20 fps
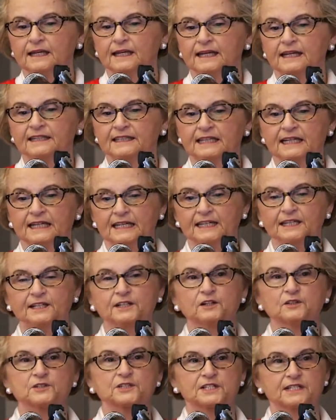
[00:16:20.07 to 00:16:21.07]
in an
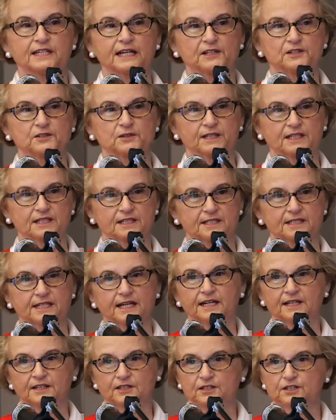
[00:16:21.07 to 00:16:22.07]
egocentric
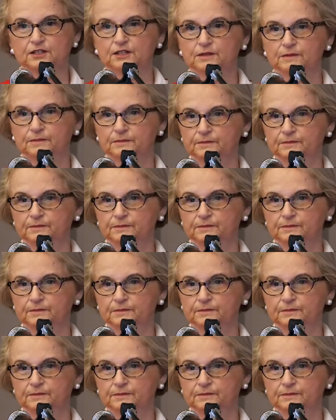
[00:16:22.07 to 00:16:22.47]
stage.